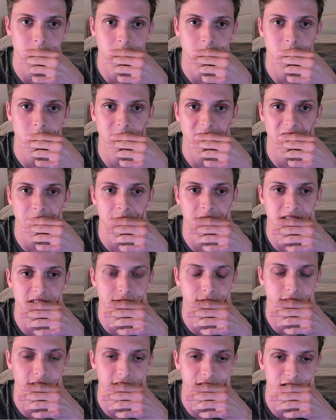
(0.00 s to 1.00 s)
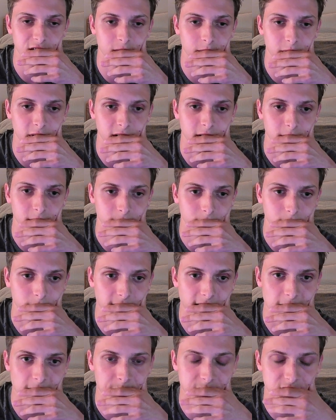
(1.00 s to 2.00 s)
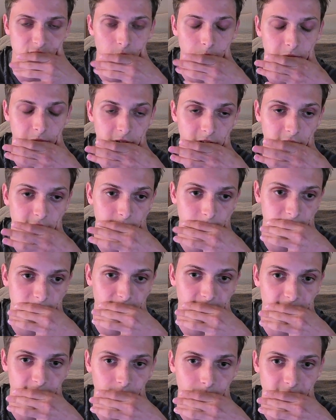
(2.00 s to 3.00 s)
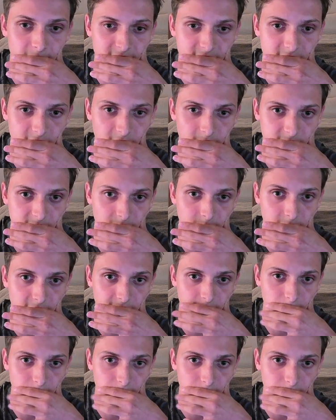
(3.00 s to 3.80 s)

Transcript: I mean, this really should be wraps, hopefully, if I don't mess it up somehow.